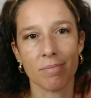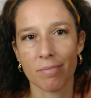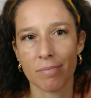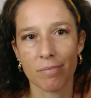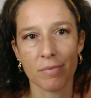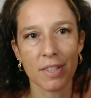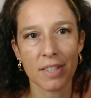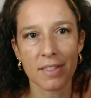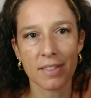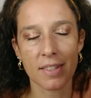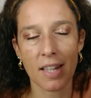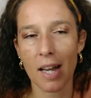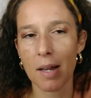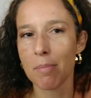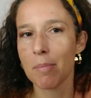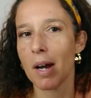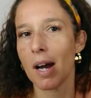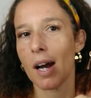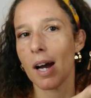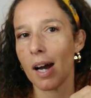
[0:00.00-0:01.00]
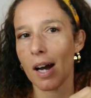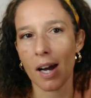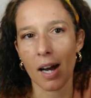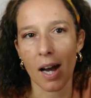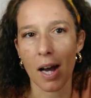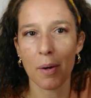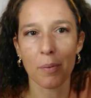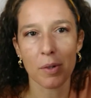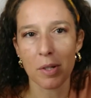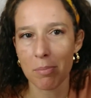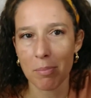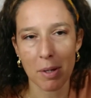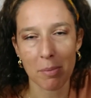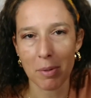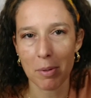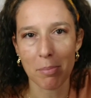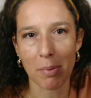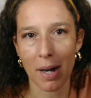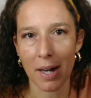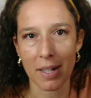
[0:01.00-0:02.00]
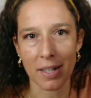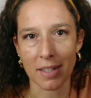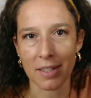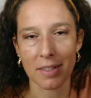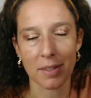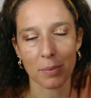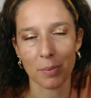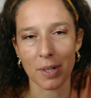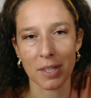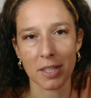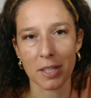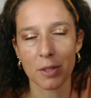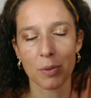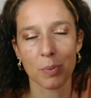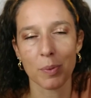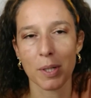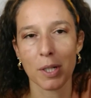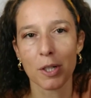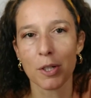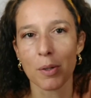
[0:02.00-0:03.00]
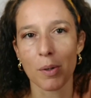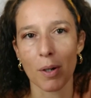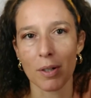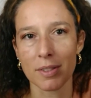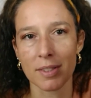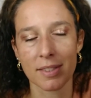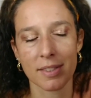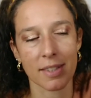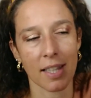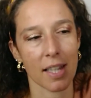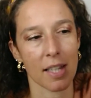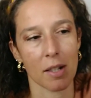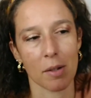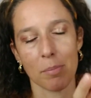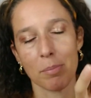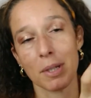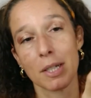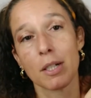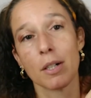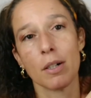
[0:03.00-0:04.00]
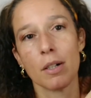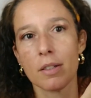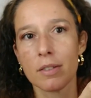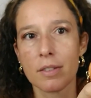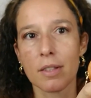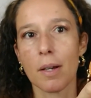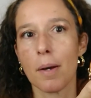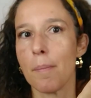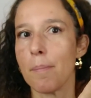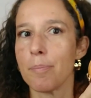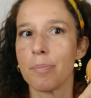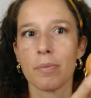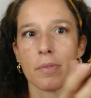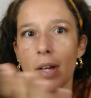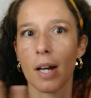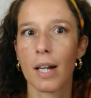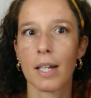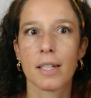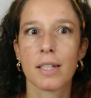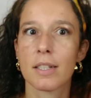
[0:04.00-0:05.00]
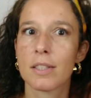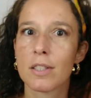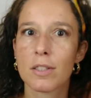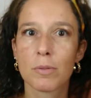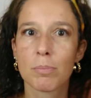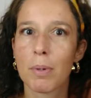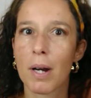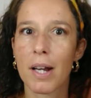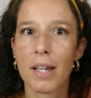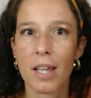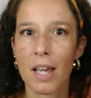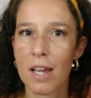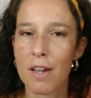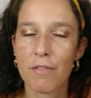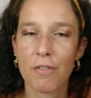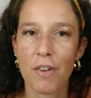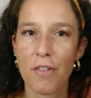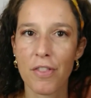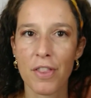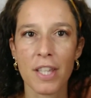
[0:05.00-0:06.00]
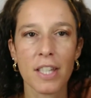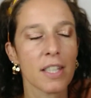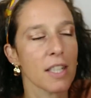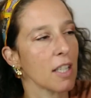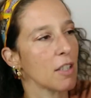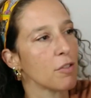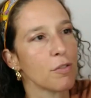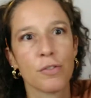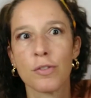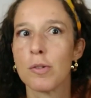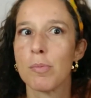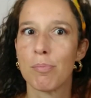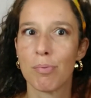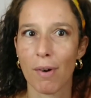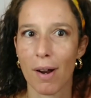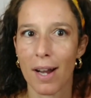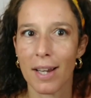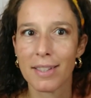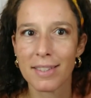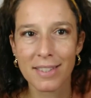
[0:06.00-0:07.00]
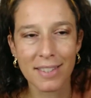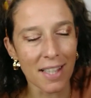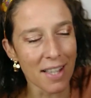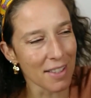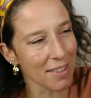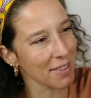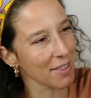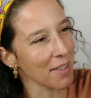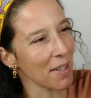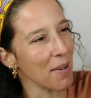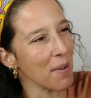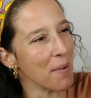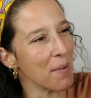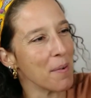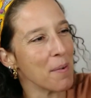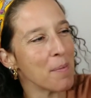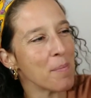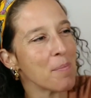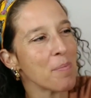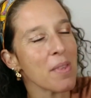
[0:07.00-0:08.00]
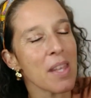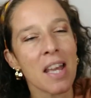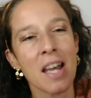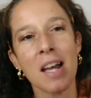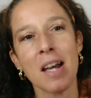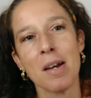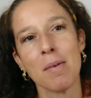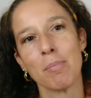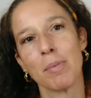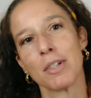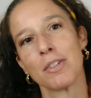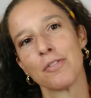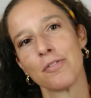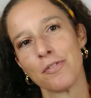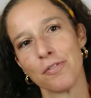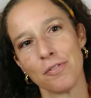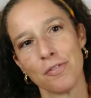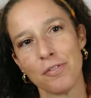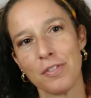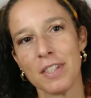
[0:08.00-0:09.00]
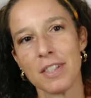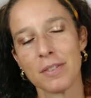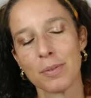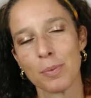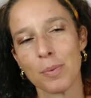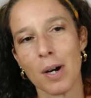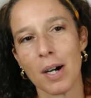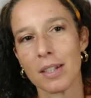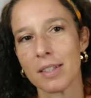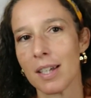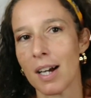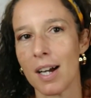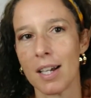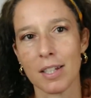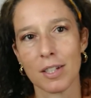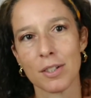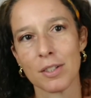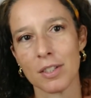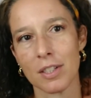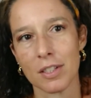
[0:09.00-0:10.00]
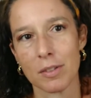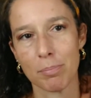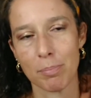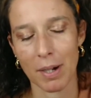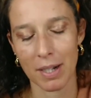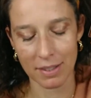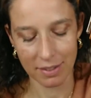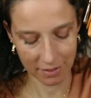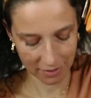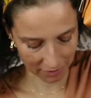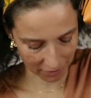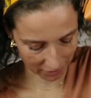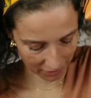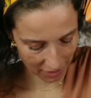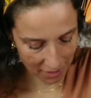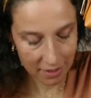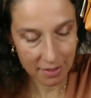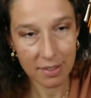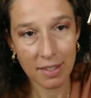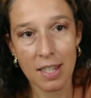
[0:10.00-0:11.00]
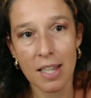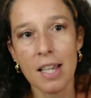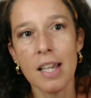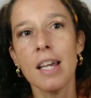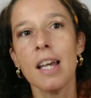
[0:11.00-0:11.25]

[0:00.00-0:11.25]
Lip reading: This time I will maybe buy it when it will go on sale, because I cannot buy everything at full price. So, but this one I could not pass on it.